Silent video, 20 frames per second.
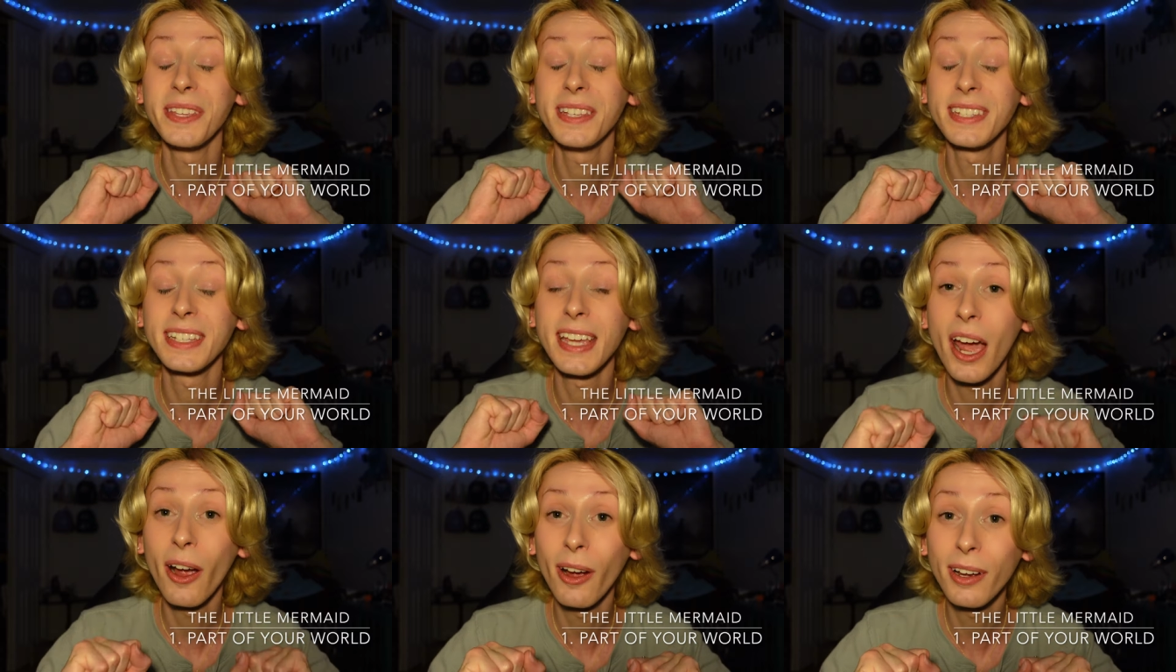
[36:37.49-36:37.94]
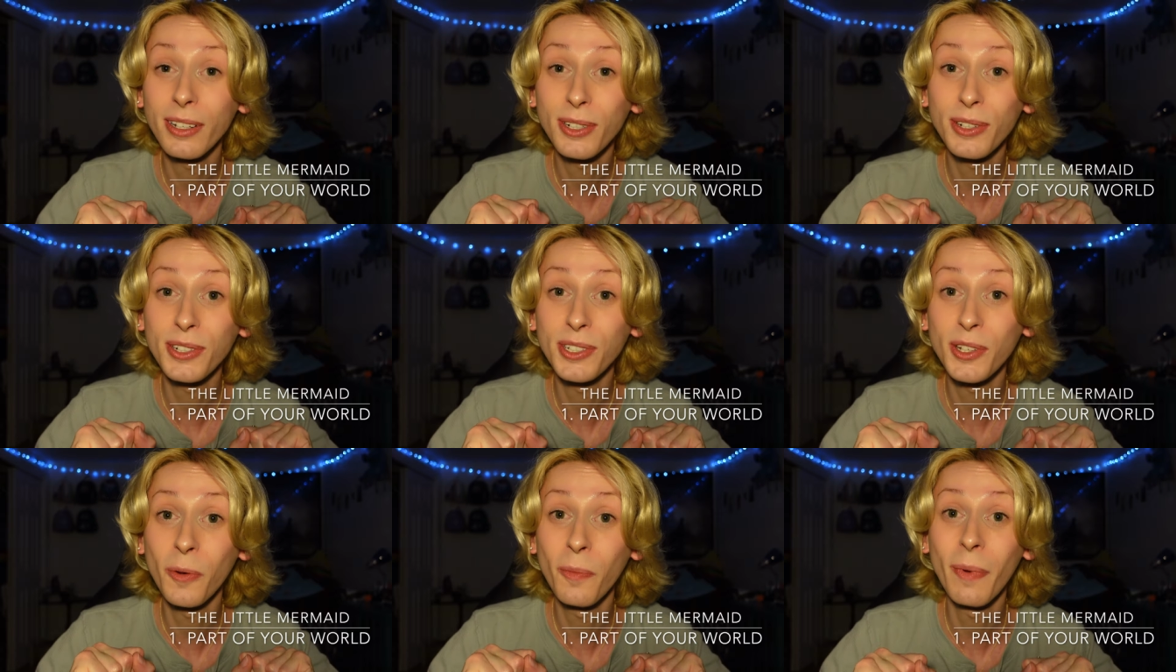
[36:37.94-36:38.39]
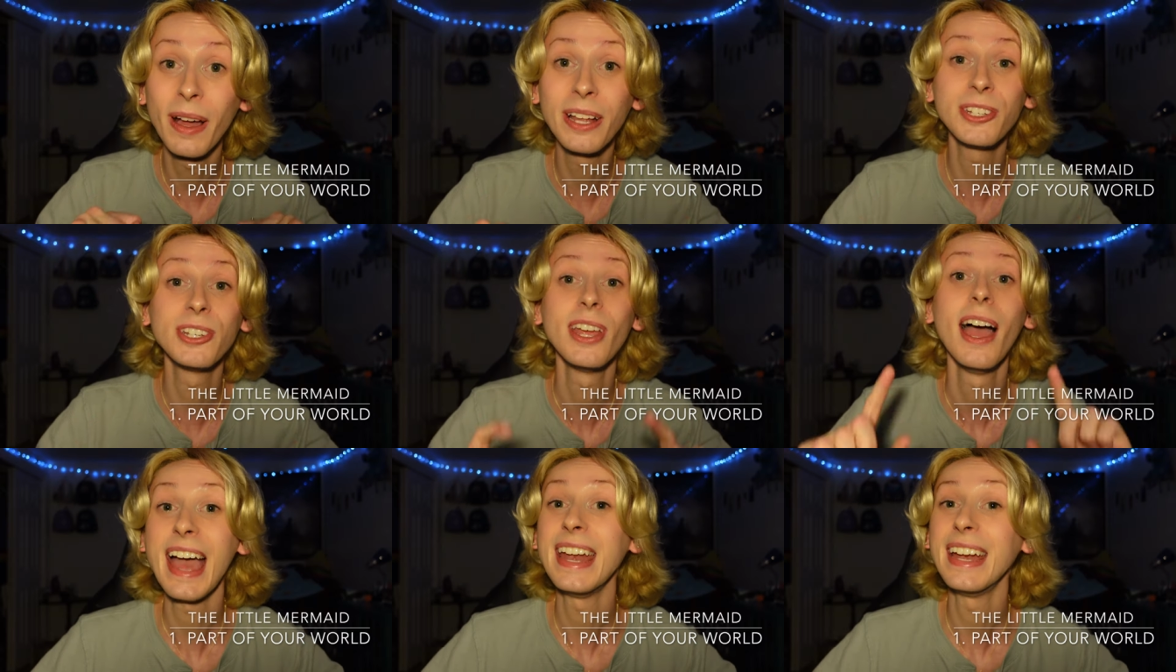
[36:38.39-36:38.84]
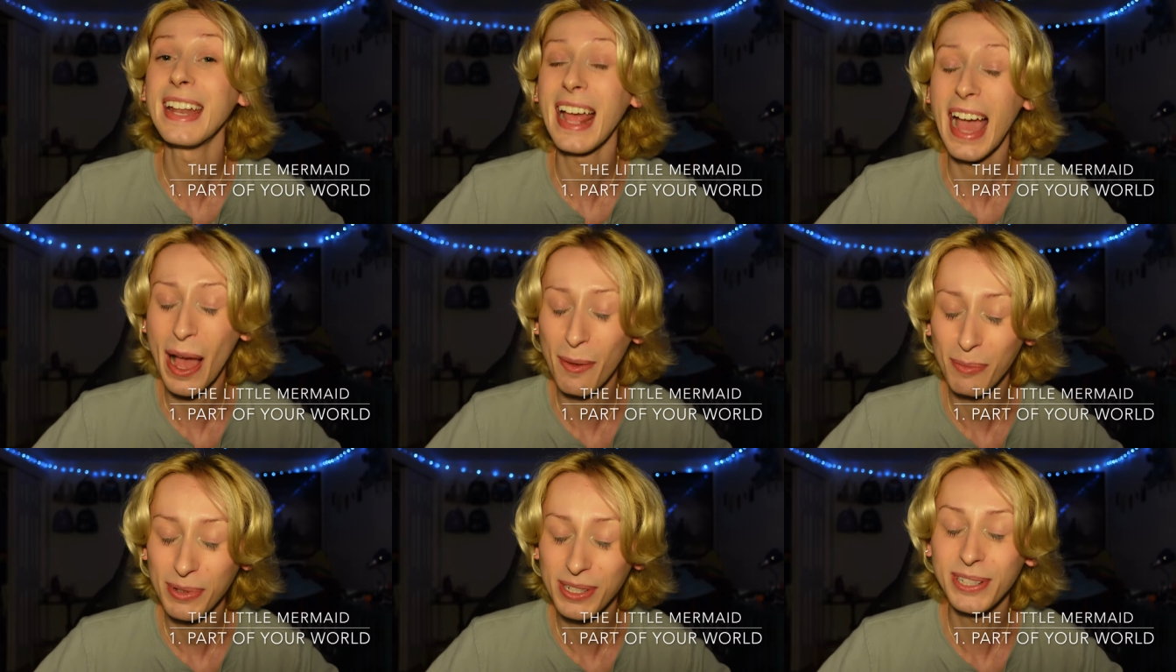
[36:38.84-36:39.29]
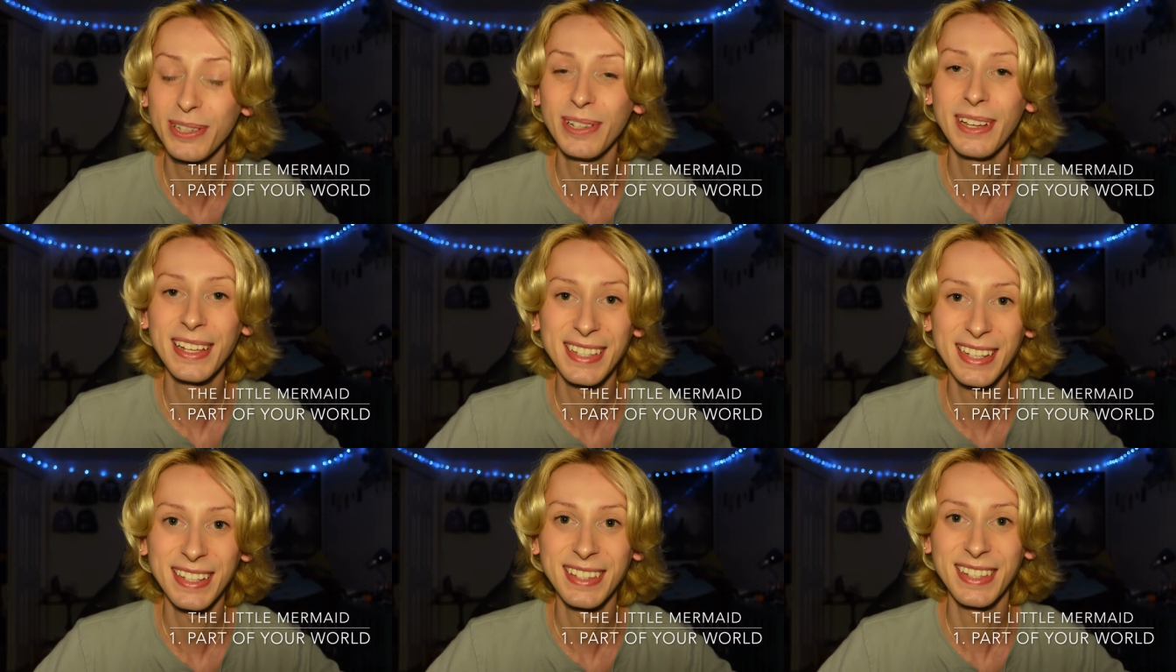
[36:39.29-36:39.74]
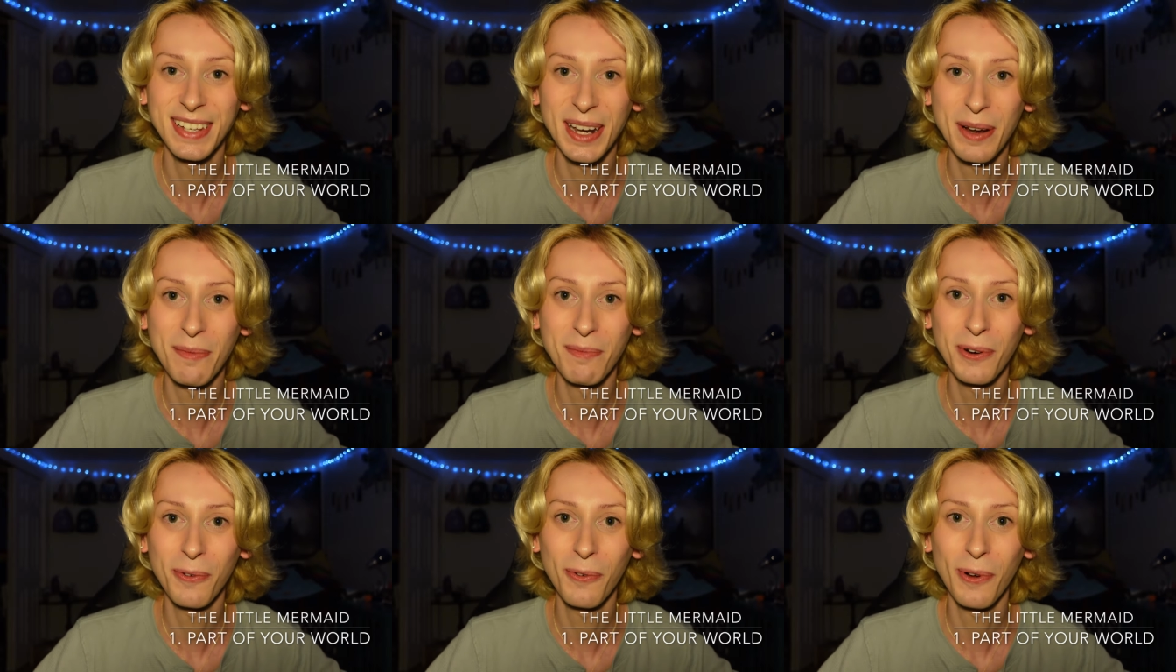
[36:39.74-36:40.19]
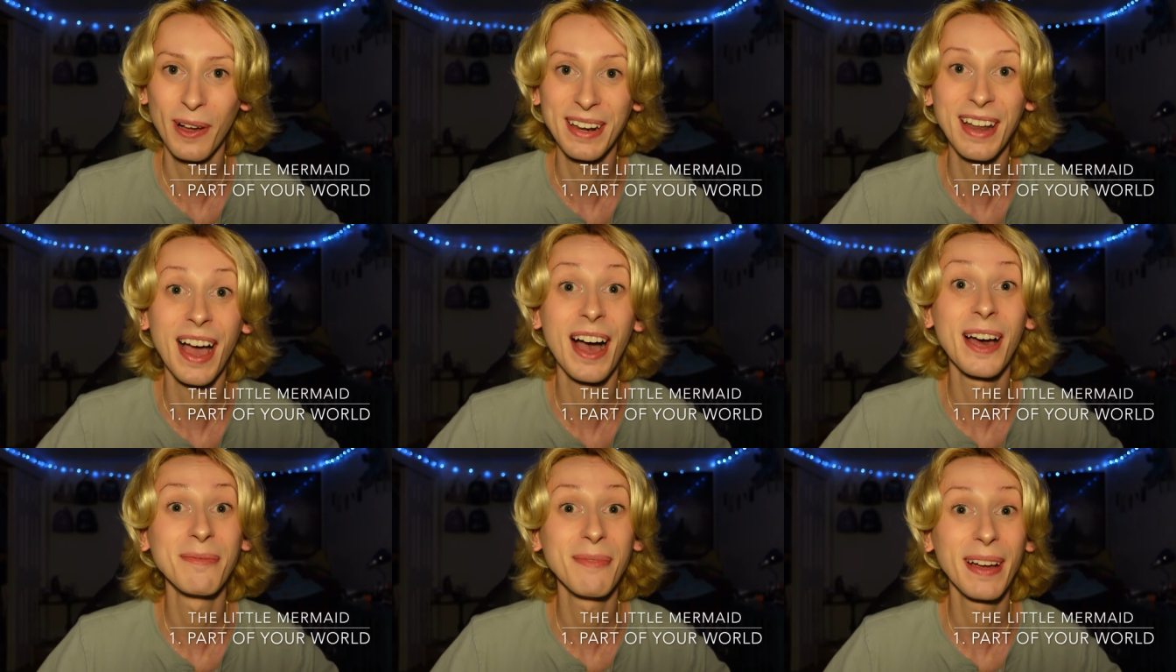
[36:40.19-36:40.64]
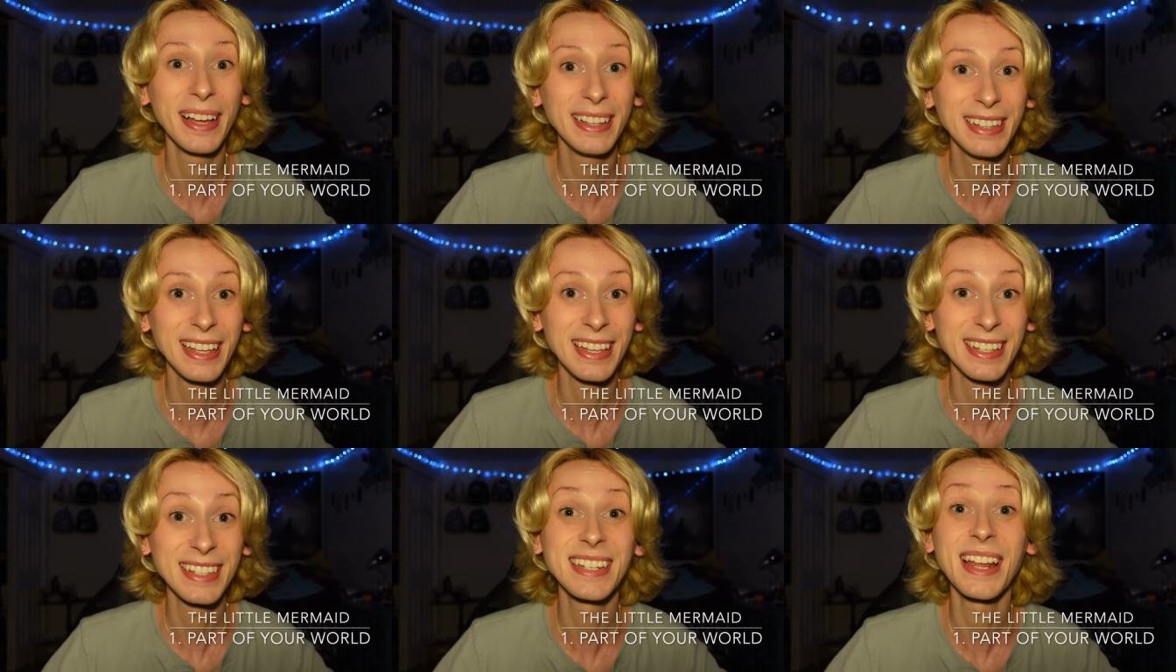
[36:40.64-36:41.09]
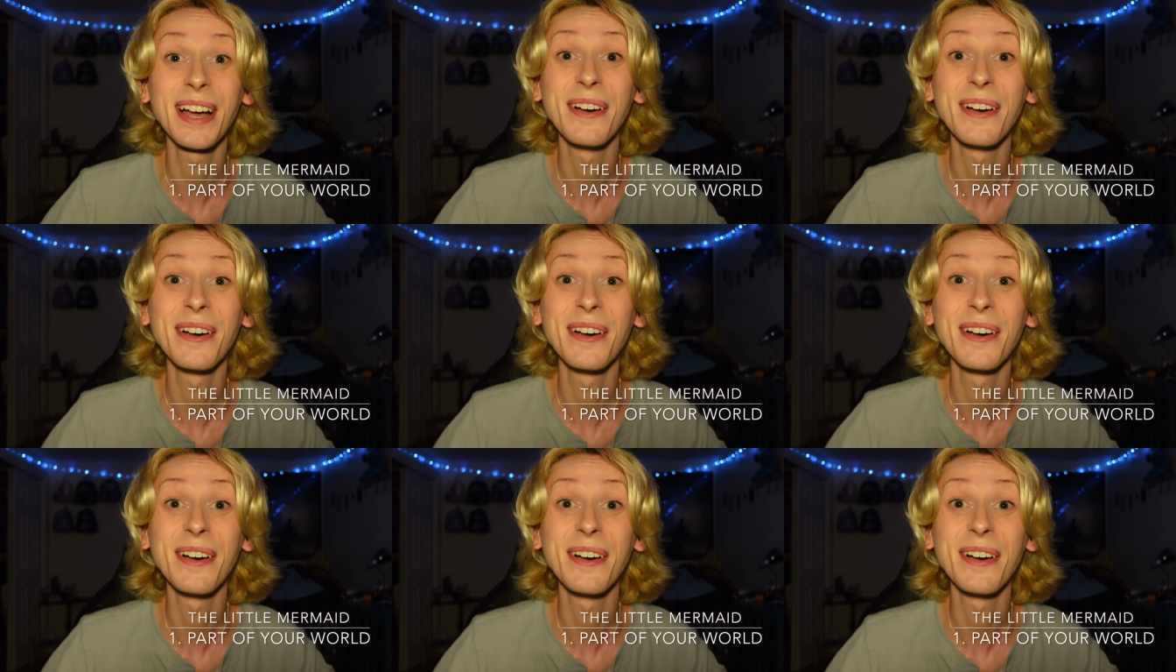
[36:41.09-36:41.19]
this character so much, and it absolutely sits at number one on my list